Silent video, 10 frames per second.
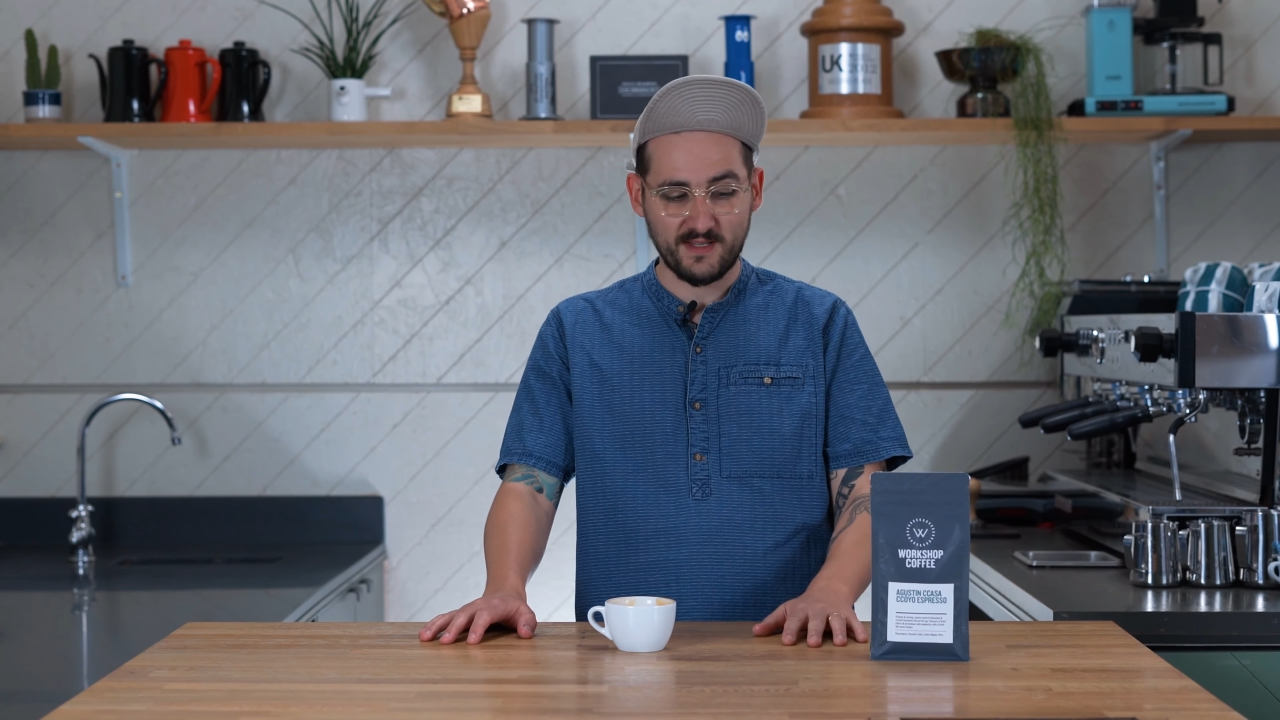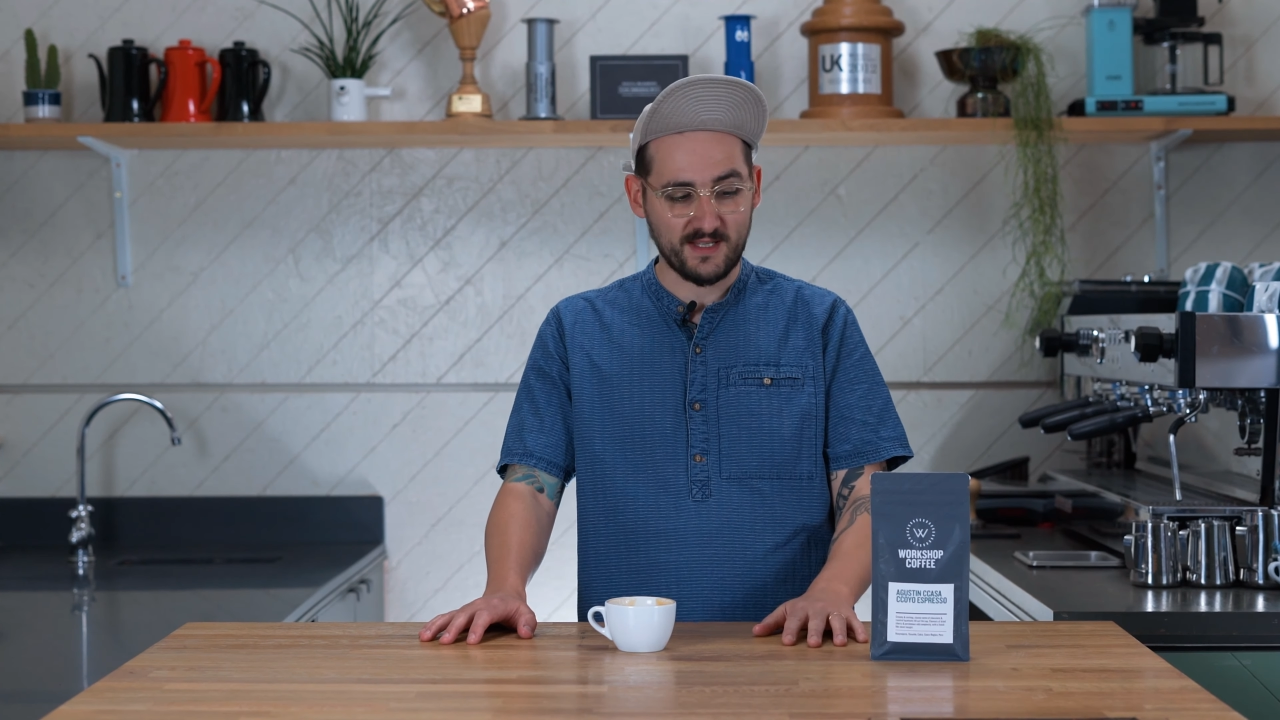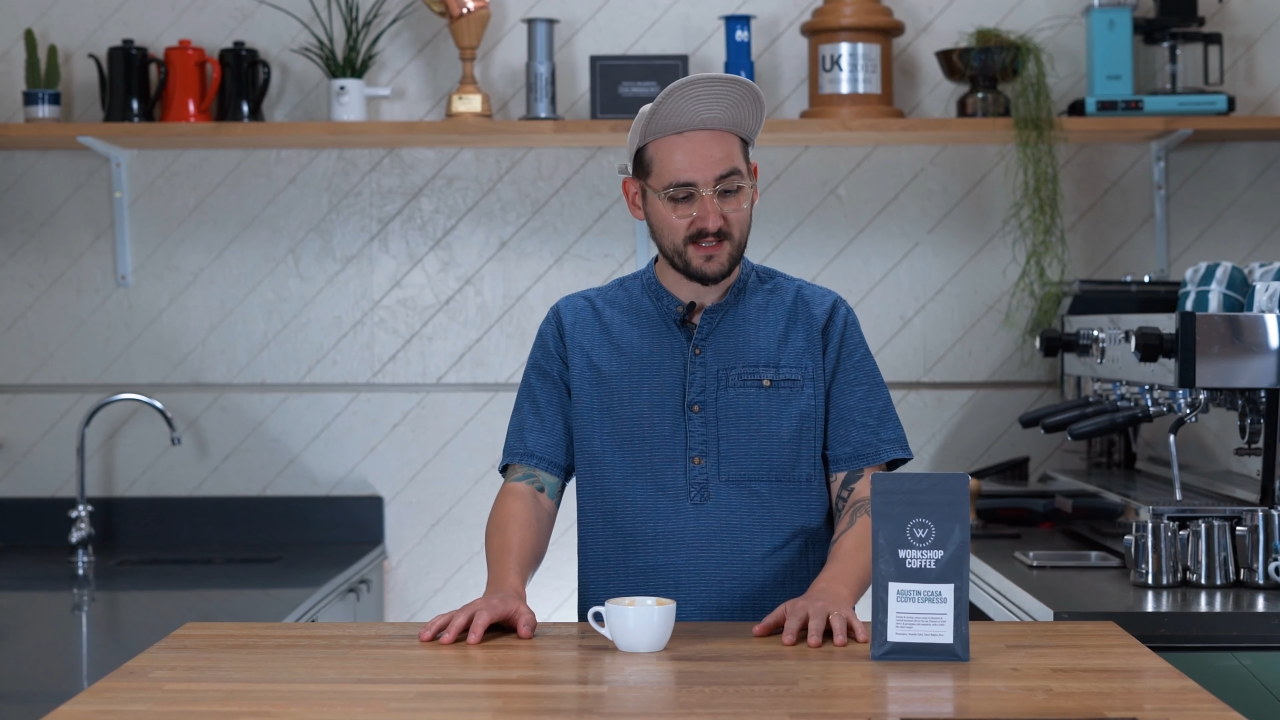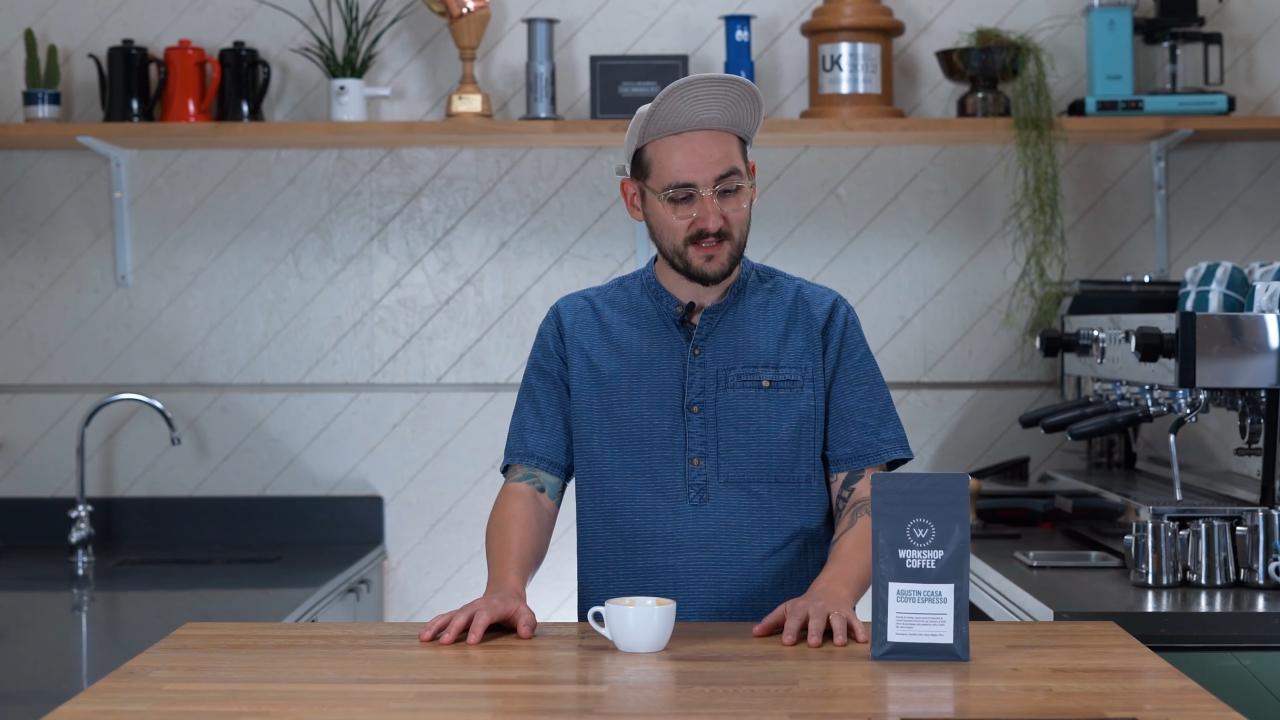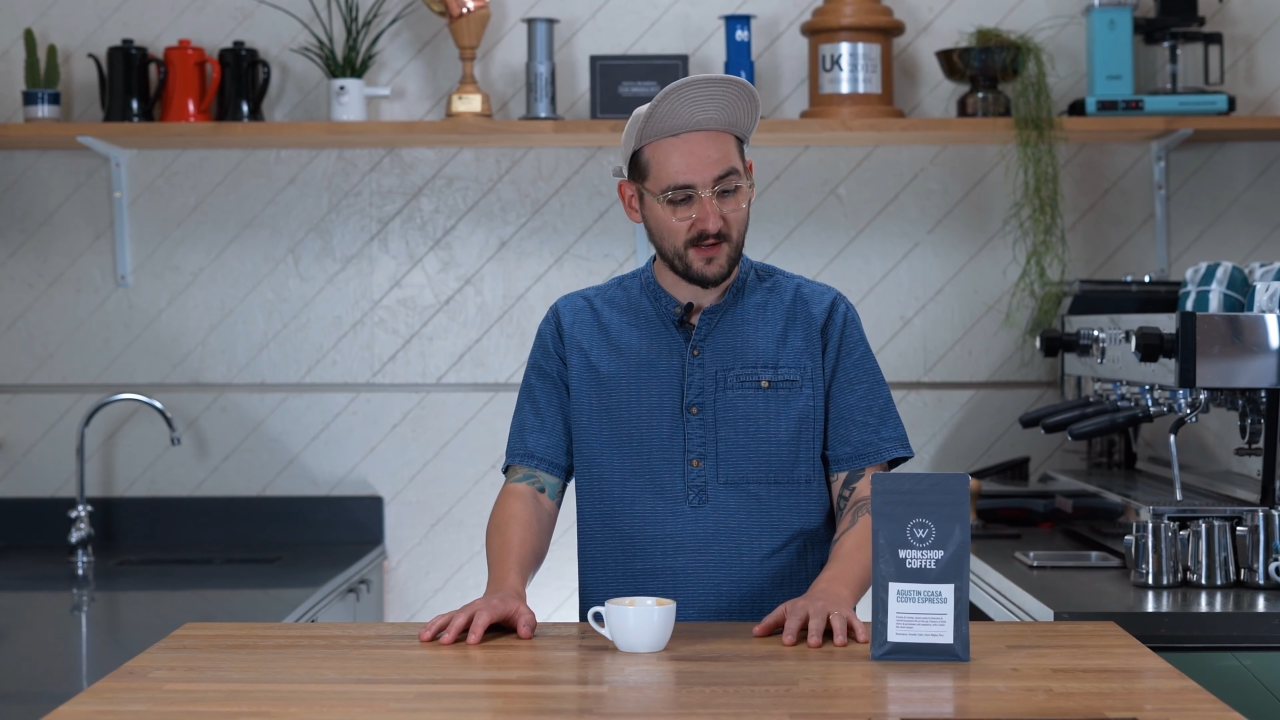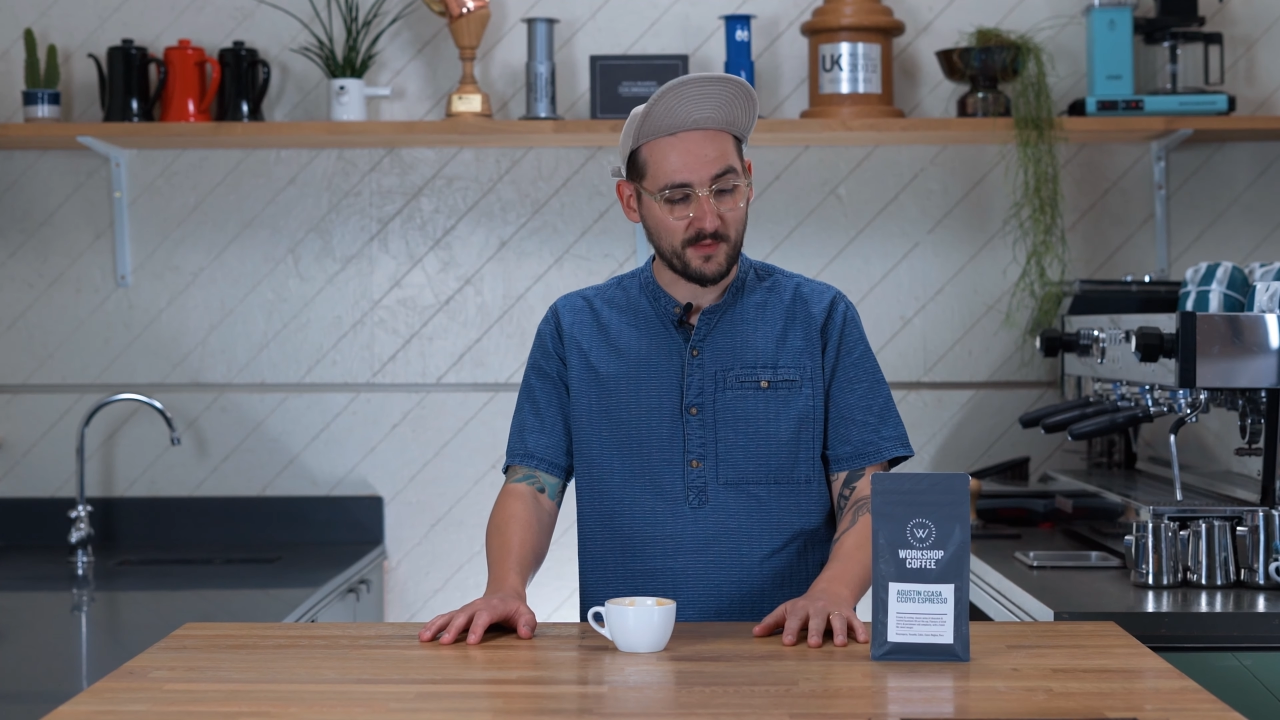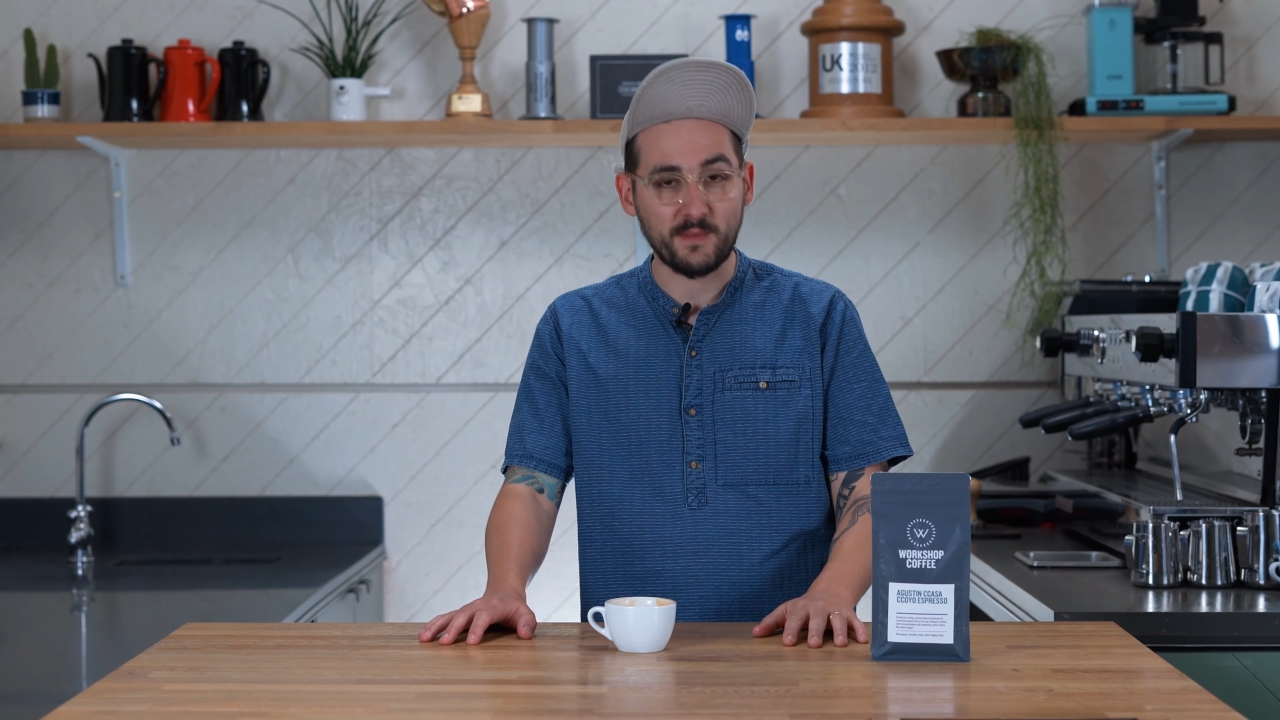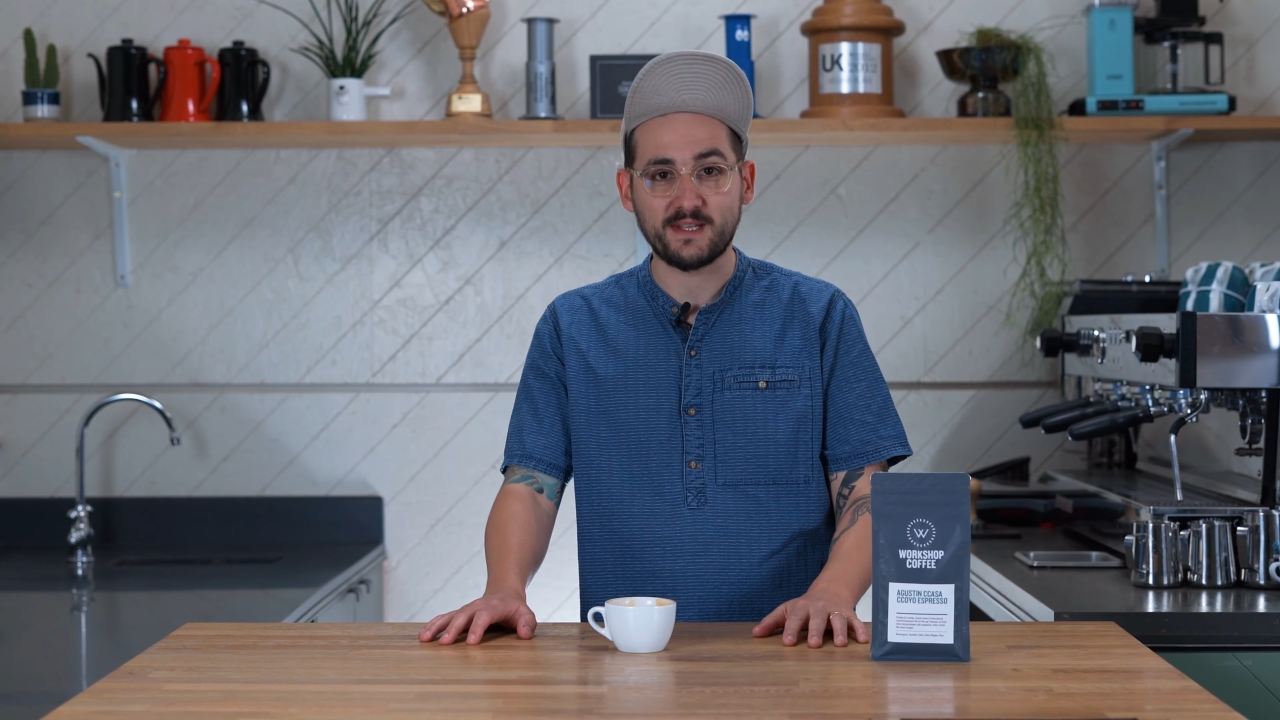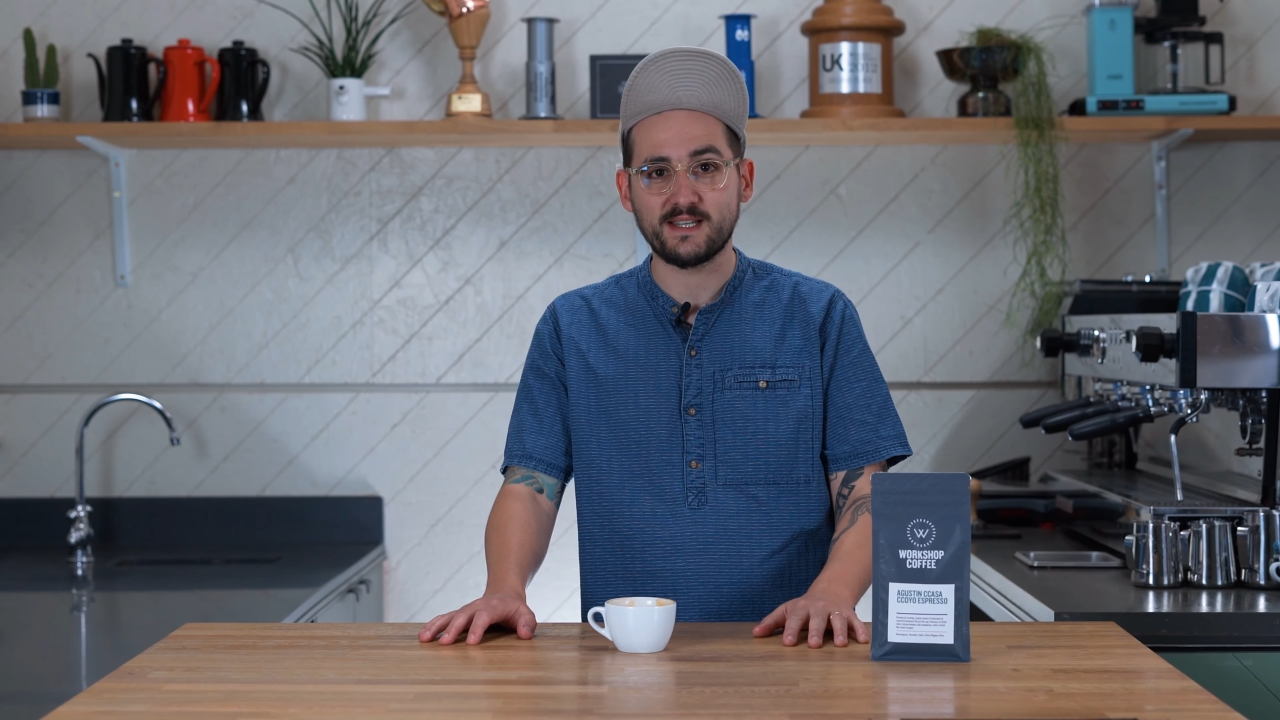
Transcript: this upcoming